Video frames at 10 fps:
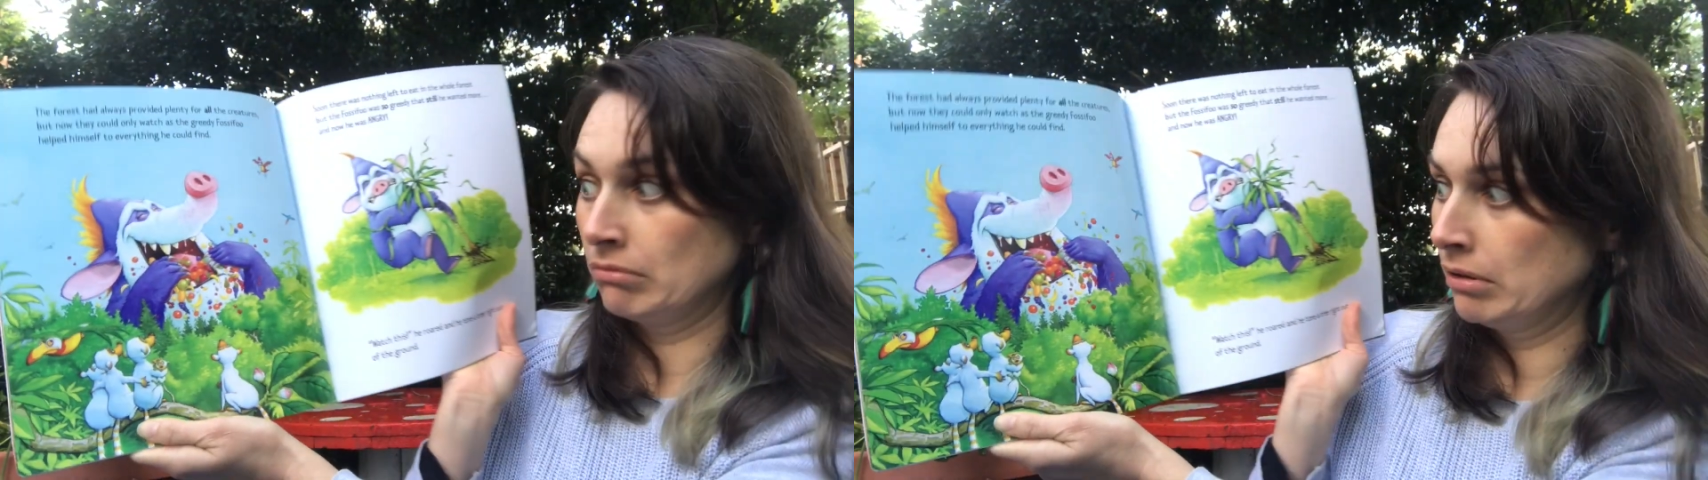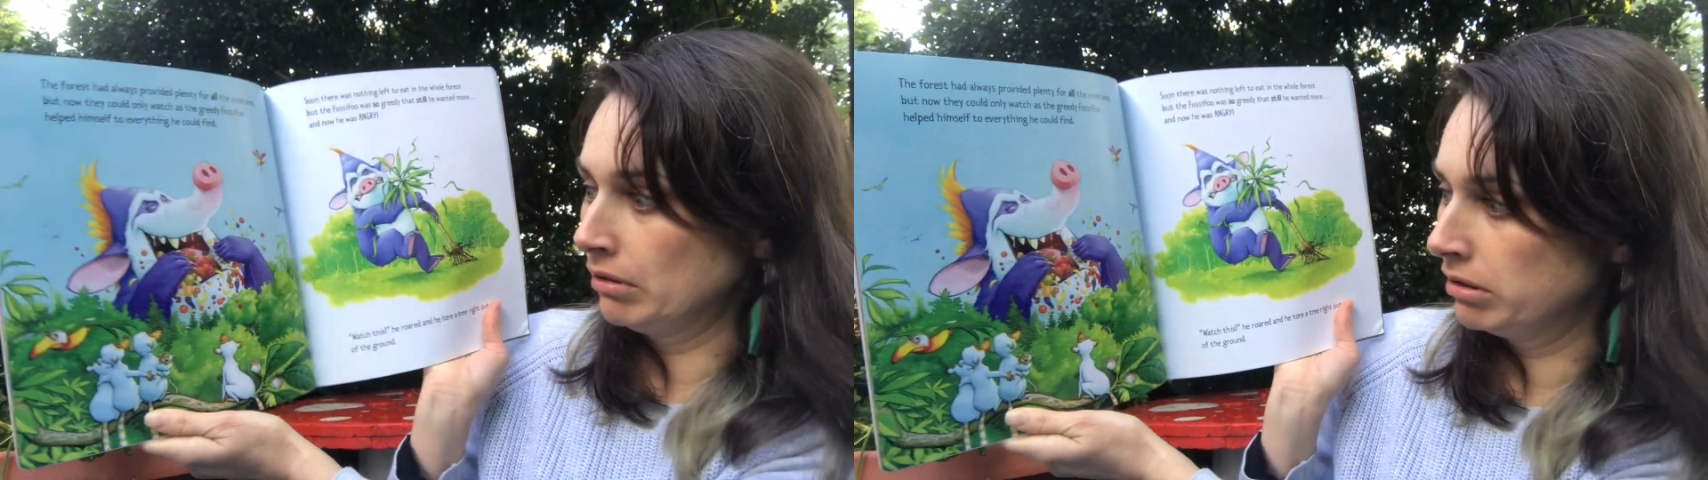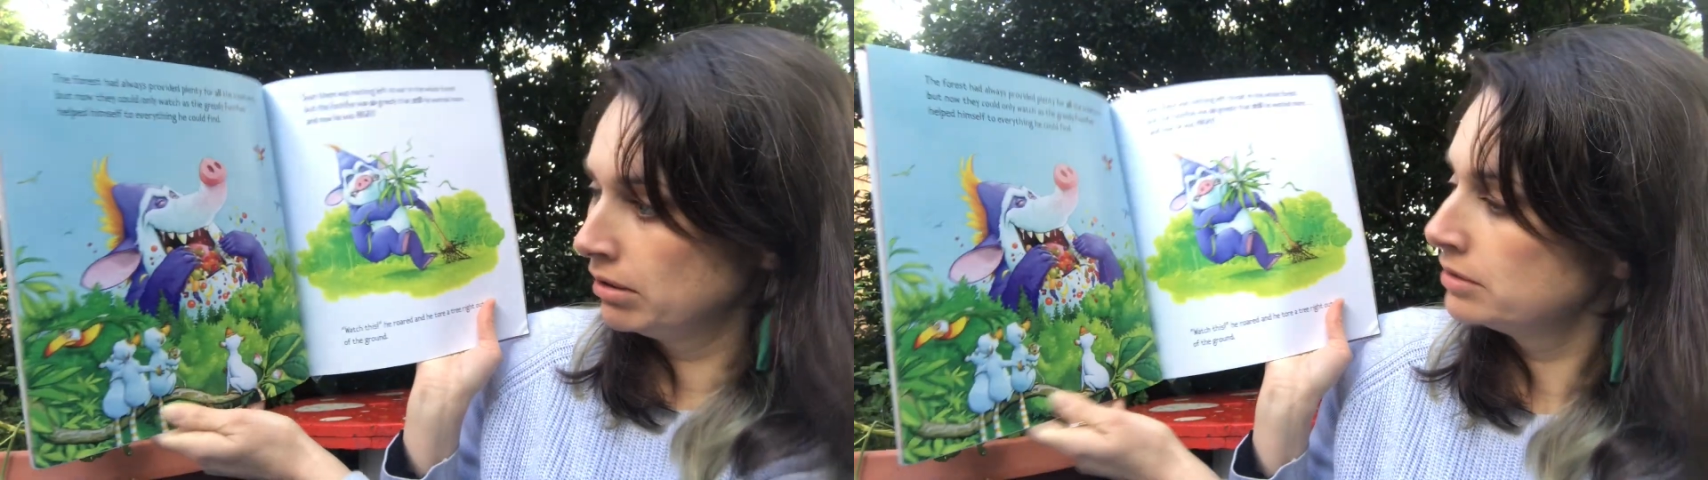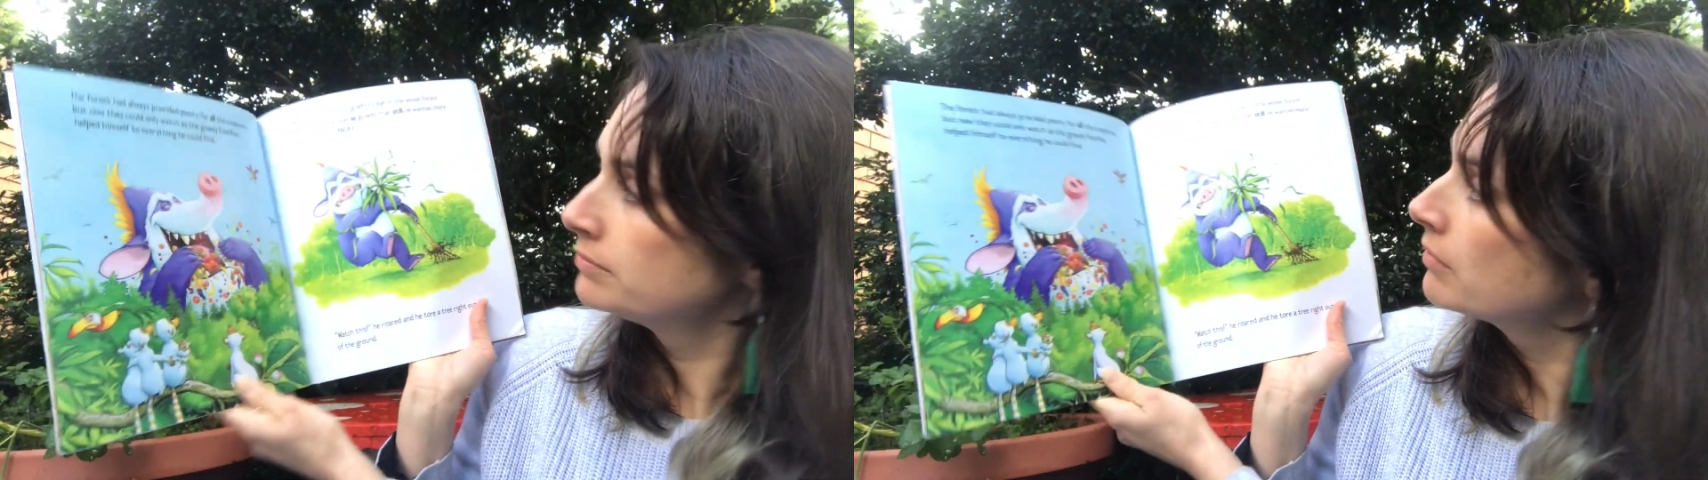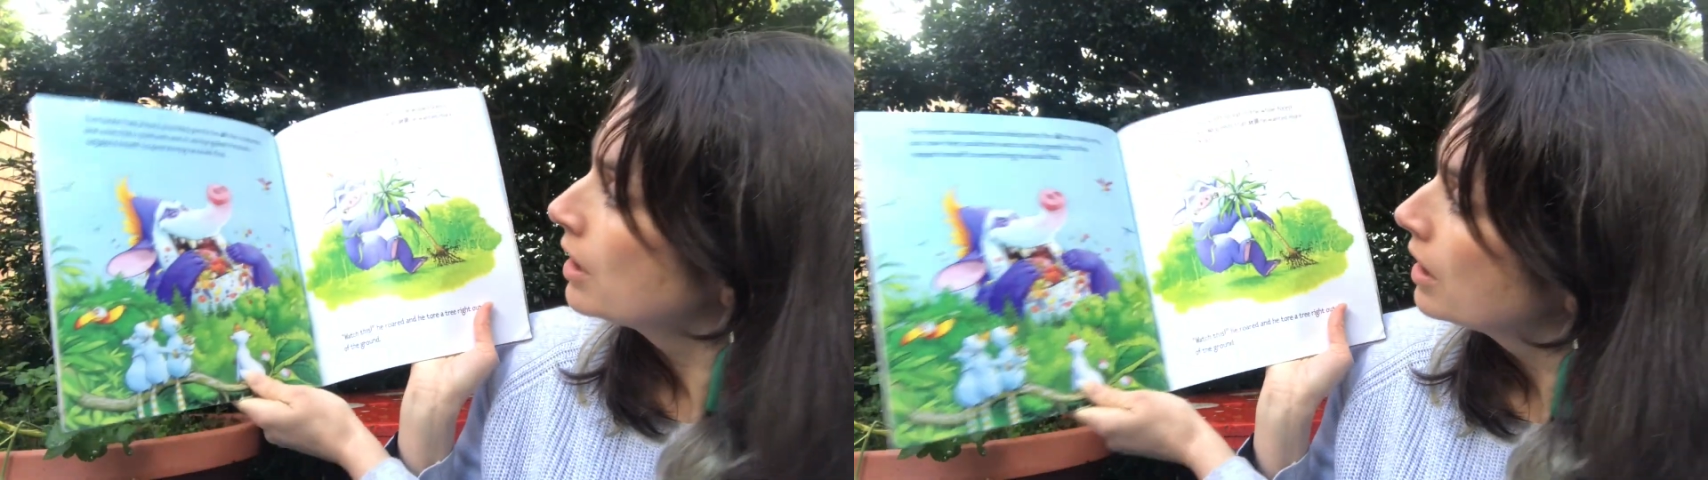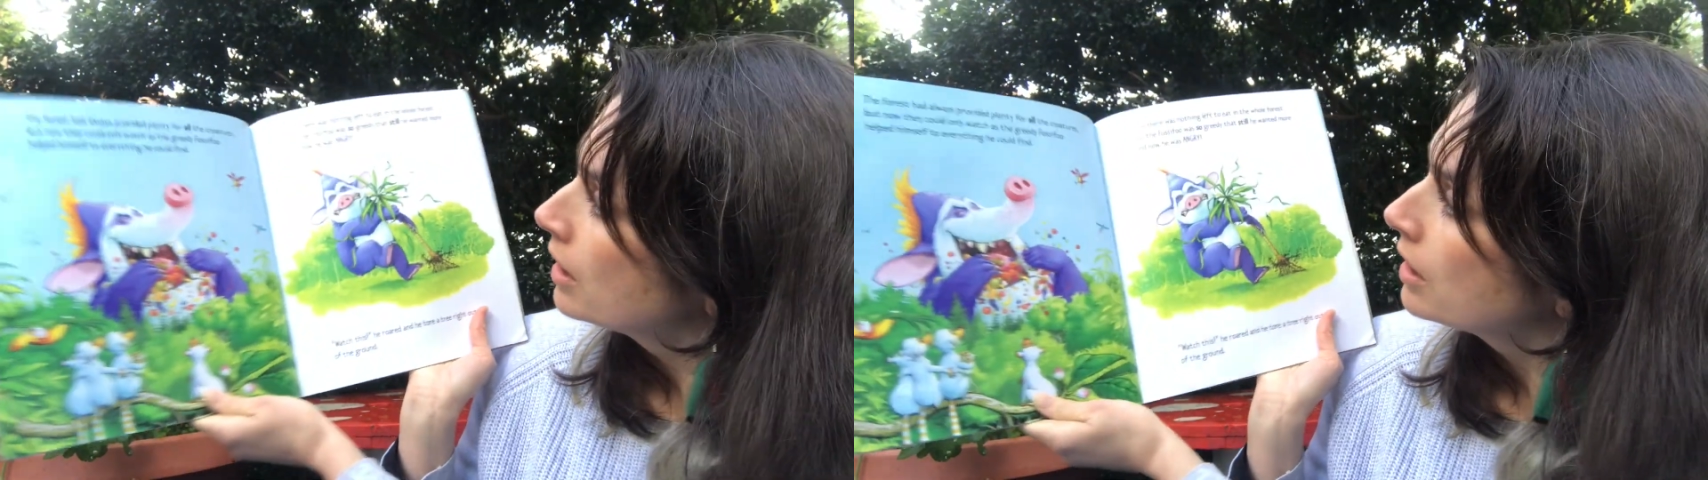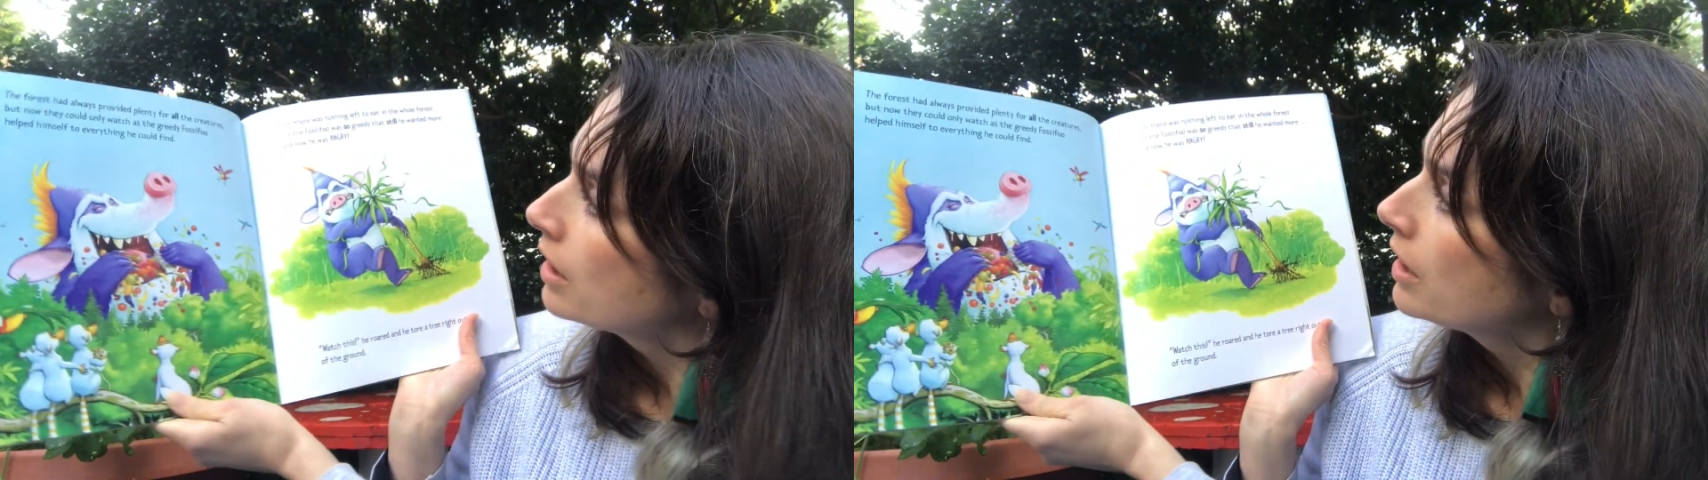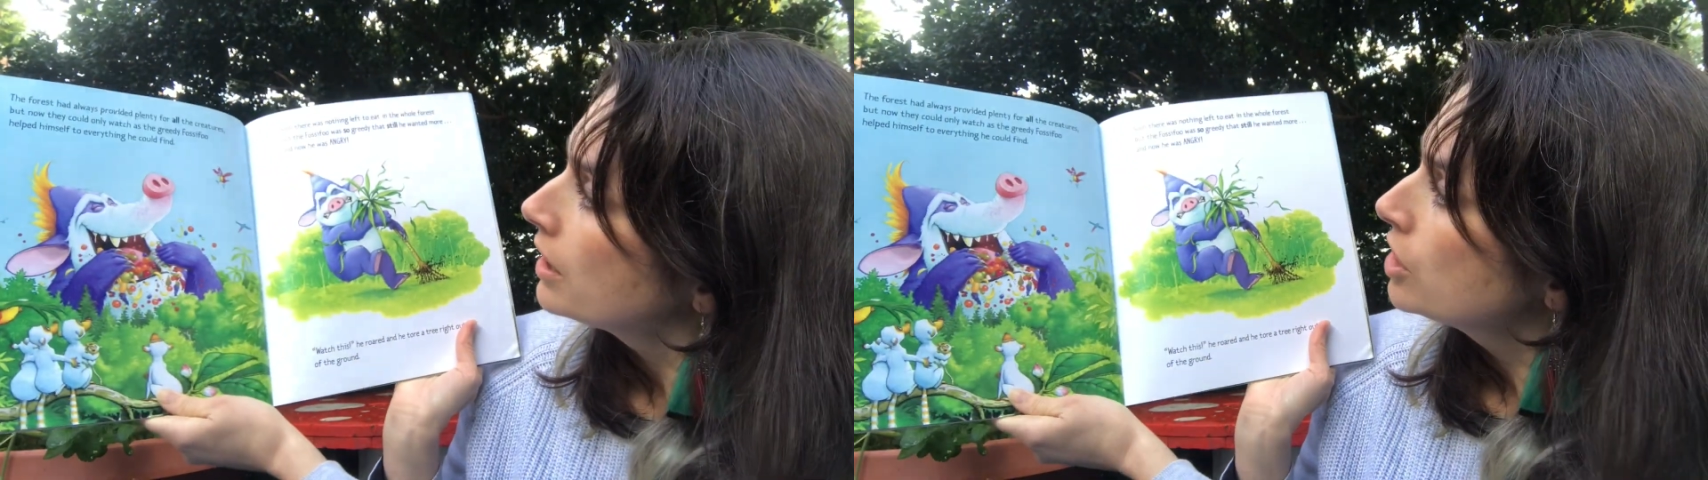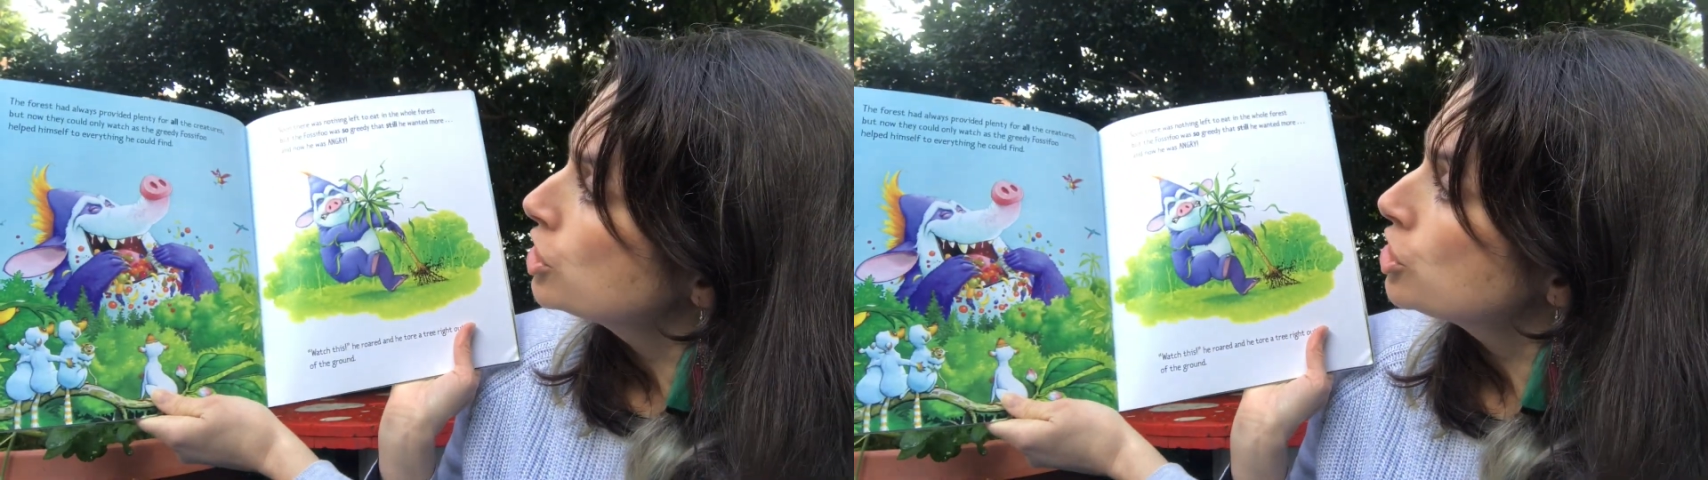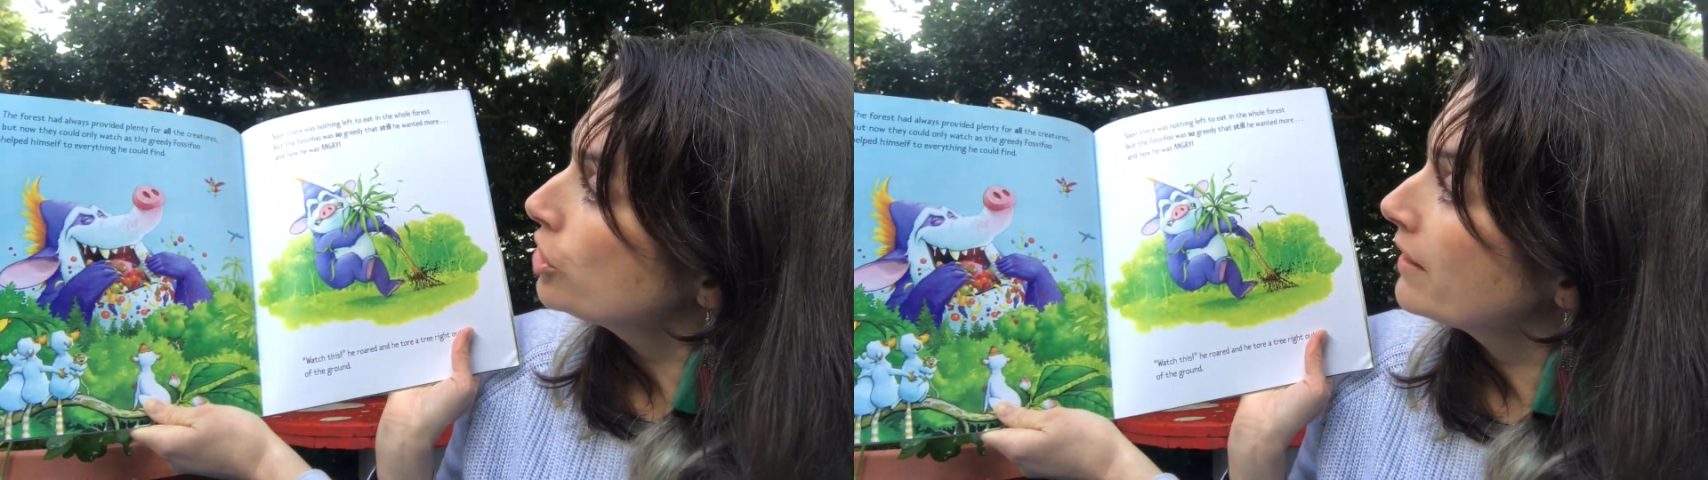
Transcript: Ooh. Soon